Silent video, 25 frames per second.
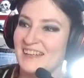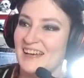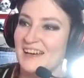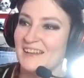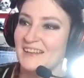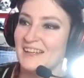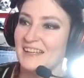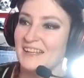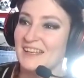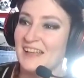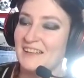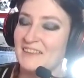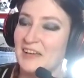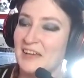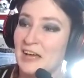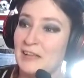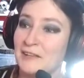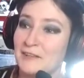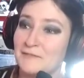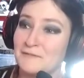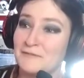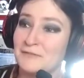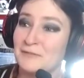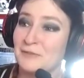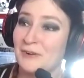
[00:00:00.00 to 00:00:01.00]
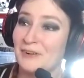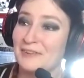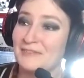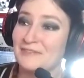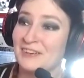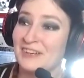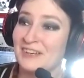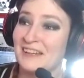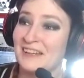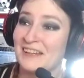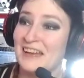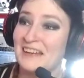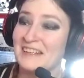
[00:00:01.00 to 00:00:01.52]
like I love drawing for
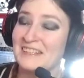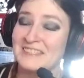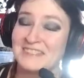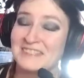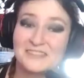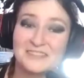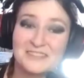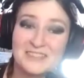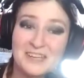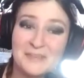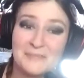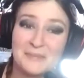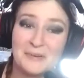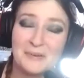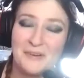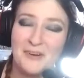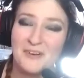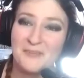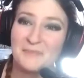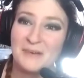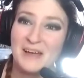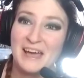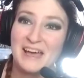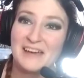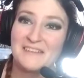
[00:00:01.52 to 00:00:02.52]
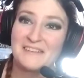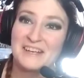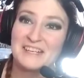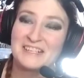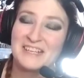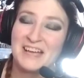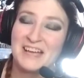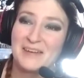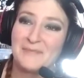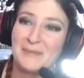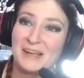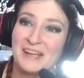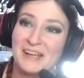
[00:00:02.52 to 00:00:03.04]
clients, don't get me wrong, but
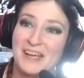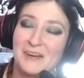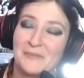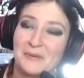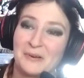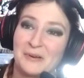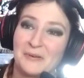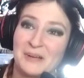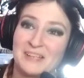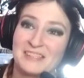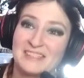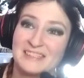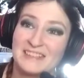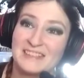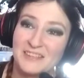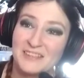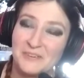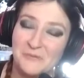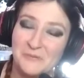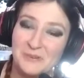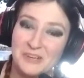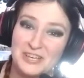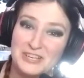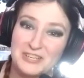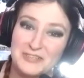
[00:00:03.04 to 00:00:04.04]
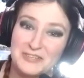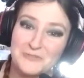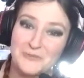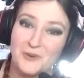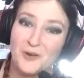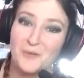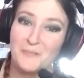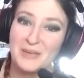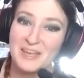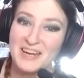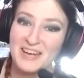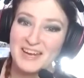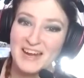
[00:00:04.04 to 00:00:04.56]
anytime I get a request and like, oh, can you draw
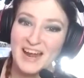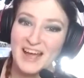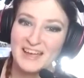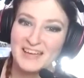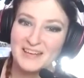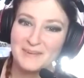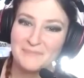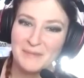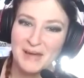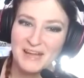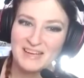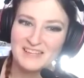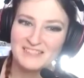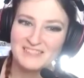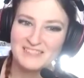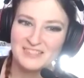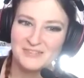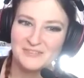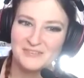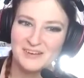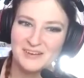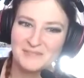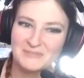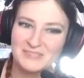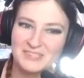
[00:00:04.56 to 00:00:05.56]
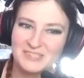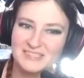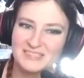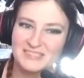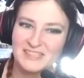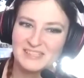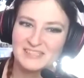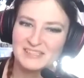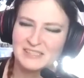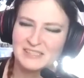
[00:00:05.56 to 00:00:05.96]
me in an Iron Man suit, I'm just like,